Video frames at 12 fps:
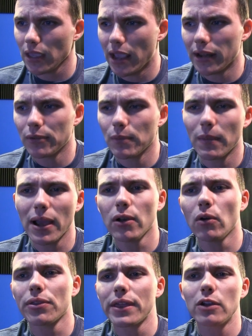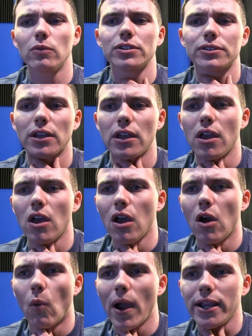And my whole thing was,
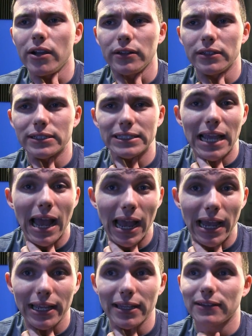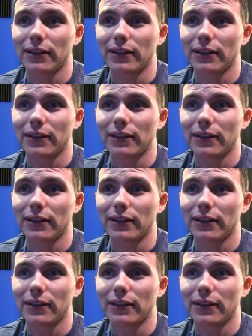why couldn't this guy,